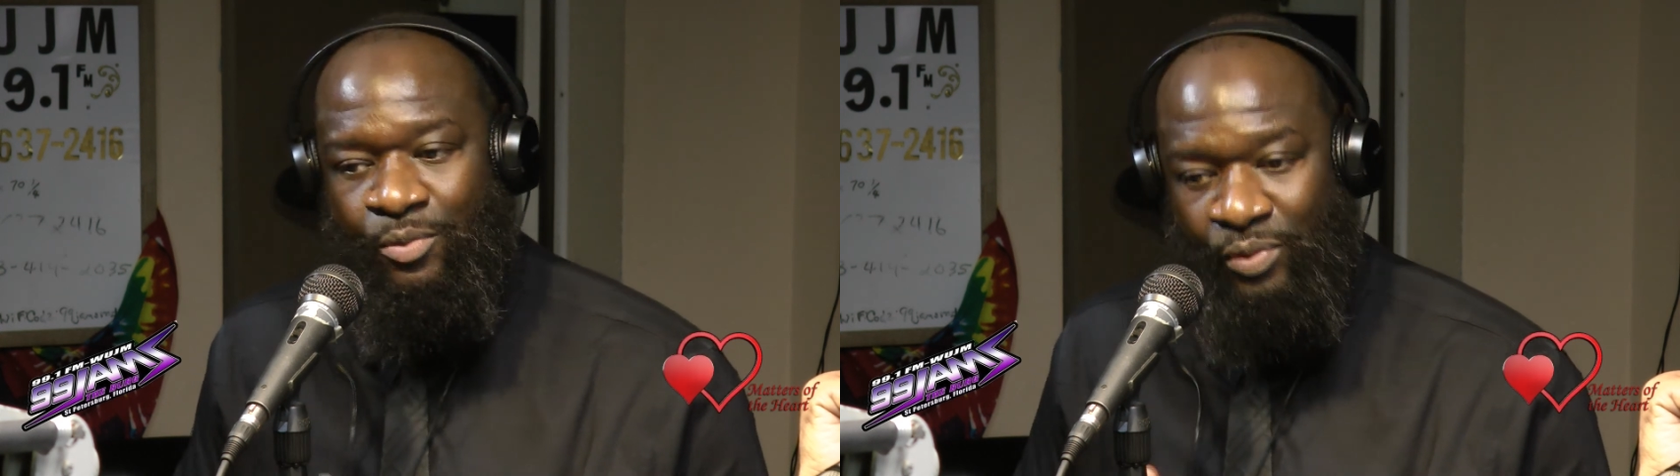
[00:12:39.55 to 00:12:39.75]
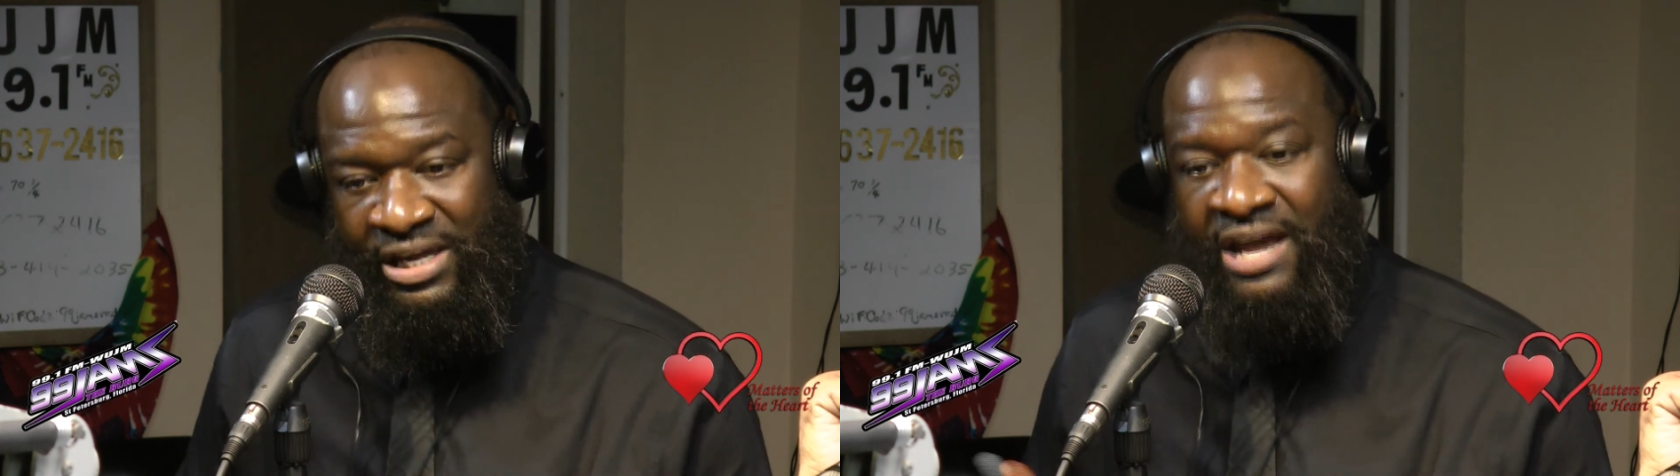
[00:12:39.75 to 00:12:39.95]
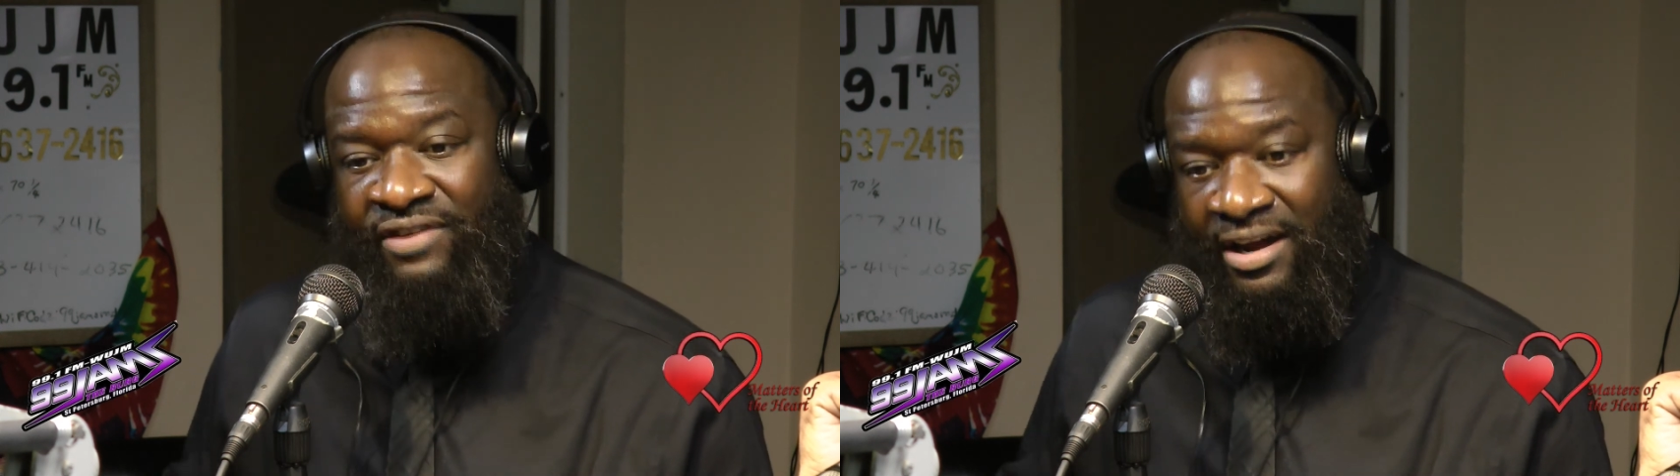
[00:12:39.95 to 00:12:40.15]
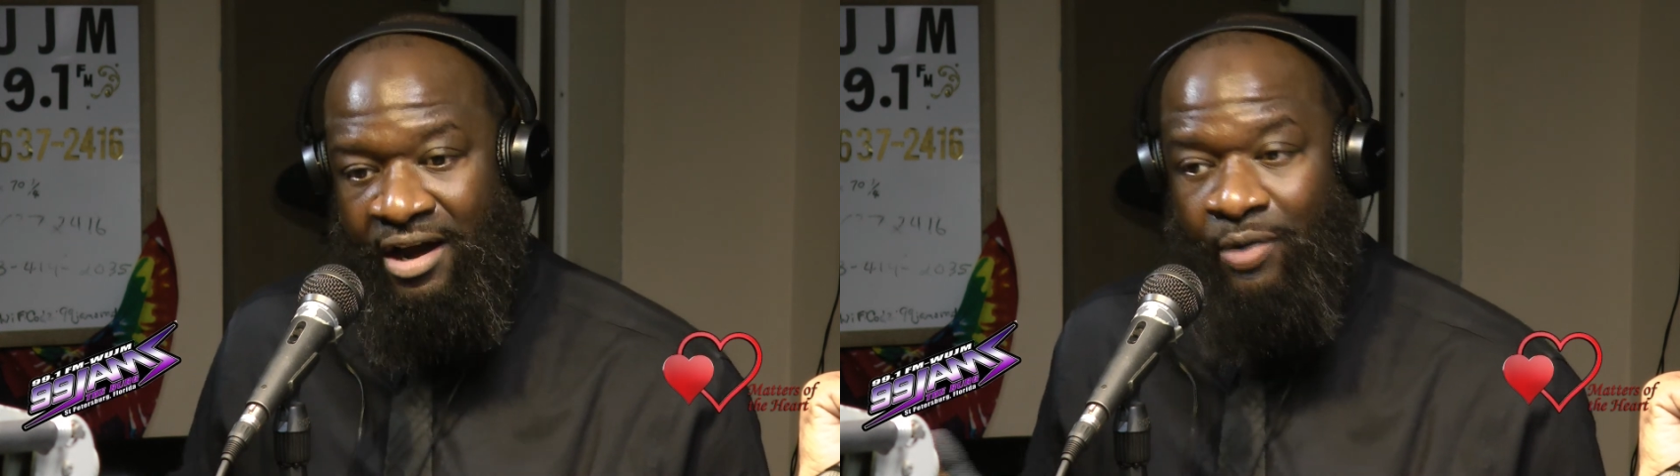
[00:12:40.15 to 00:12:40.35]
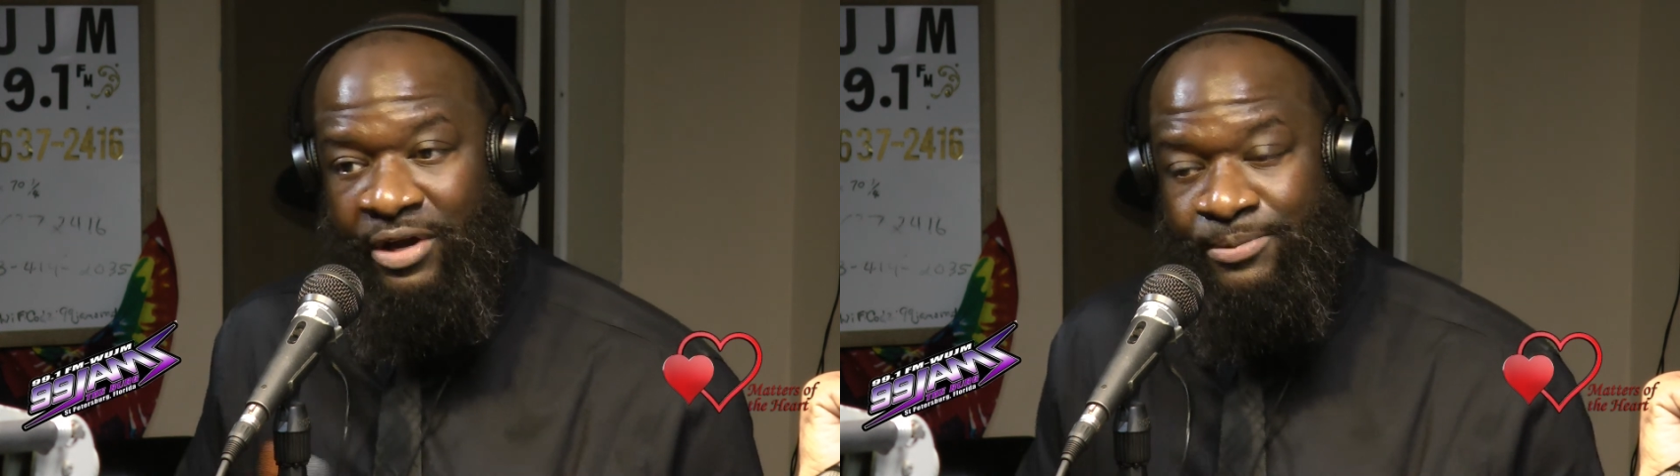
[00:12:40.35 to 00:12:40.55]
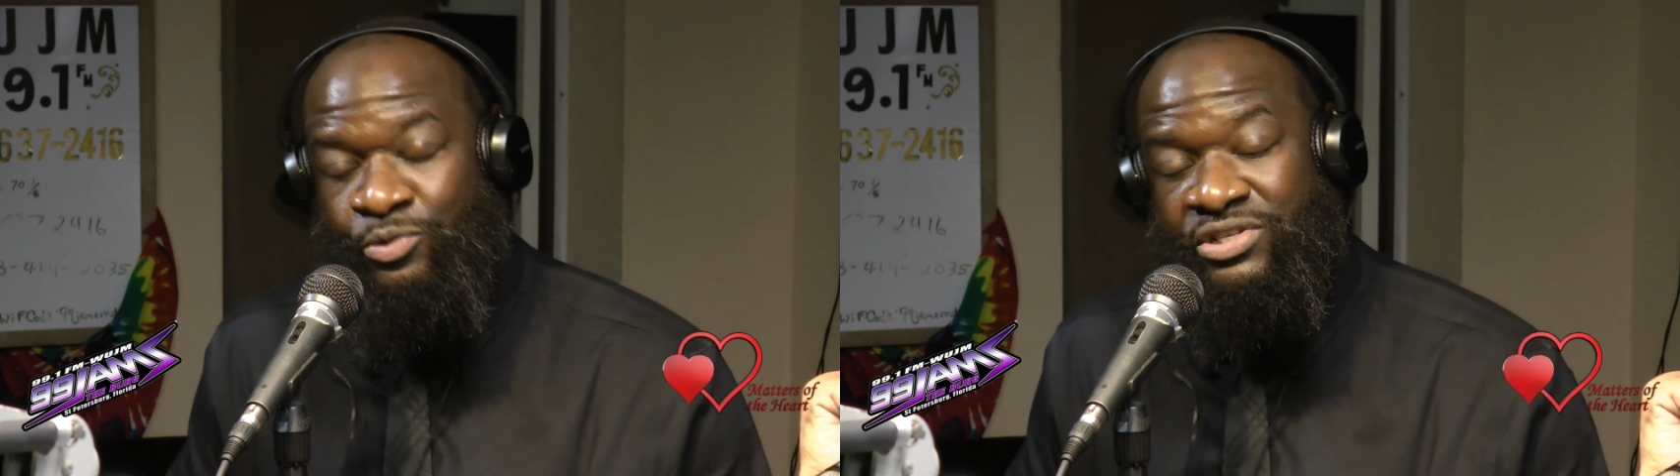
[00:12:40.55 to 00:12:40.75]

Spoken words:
We have gotten all the way up to